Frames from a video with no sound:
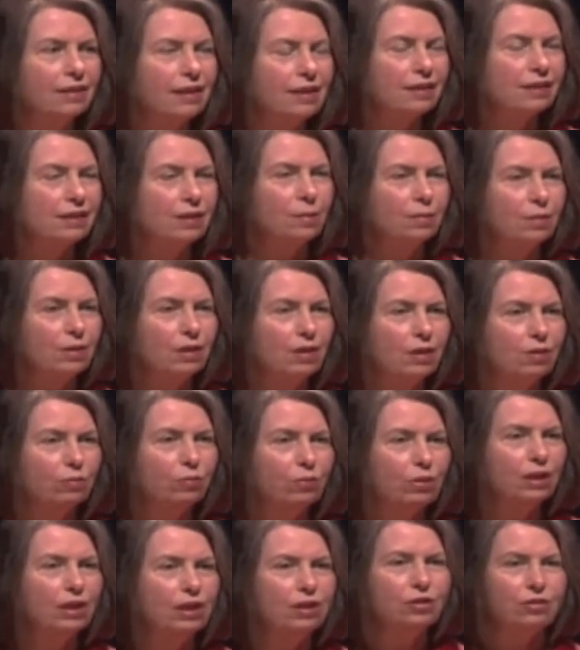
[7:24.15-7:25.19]
and something that
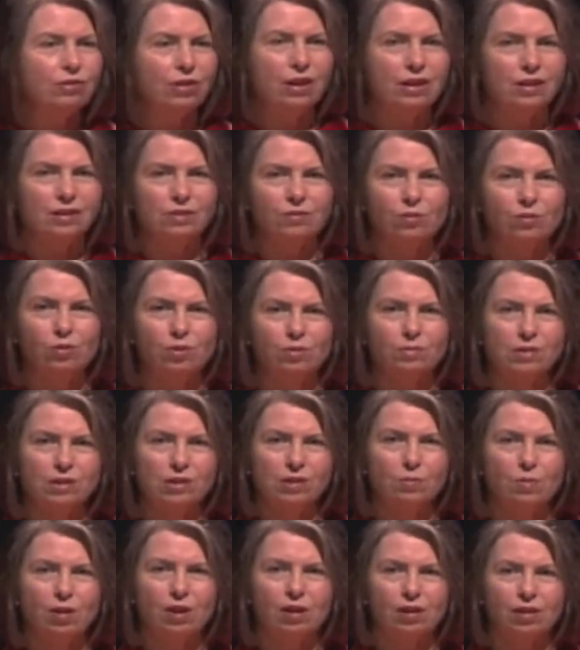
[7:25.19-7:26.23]
really transforms
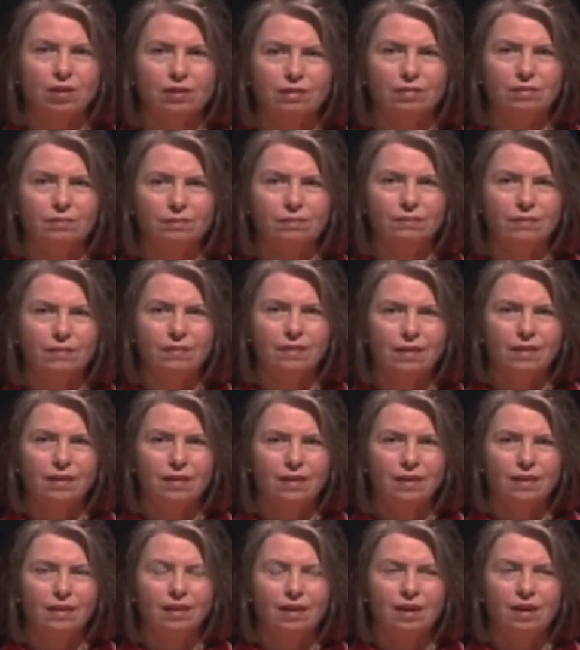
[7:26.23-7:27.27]
the market.
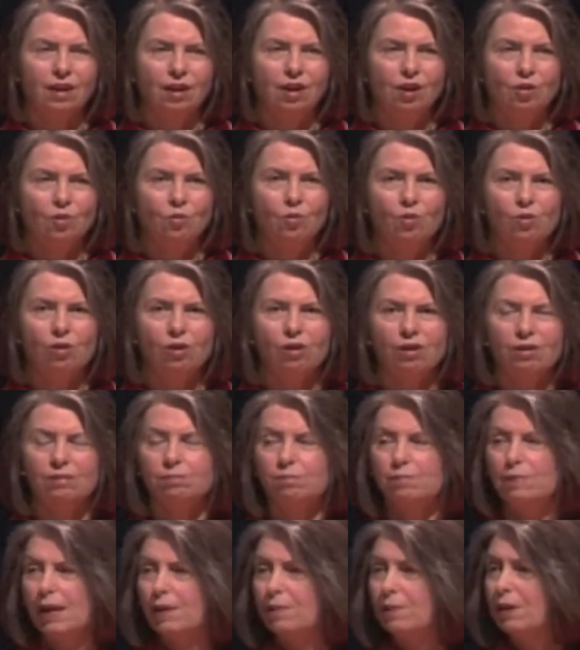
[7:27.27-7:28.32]
Or
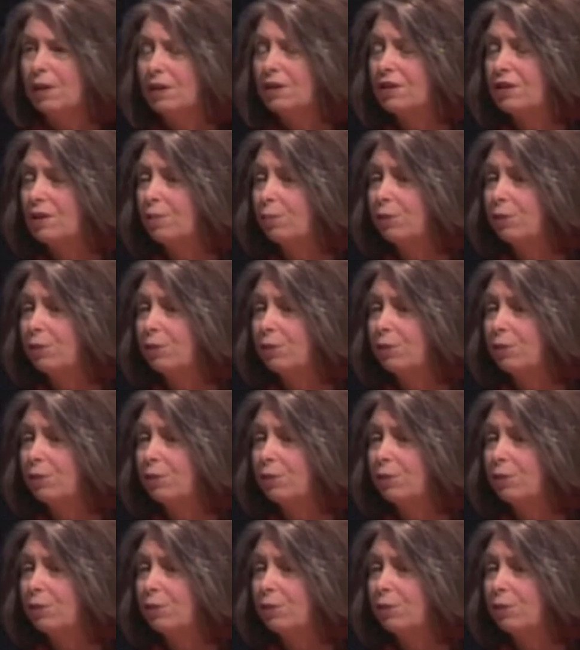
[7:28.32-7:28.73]
maybe it's the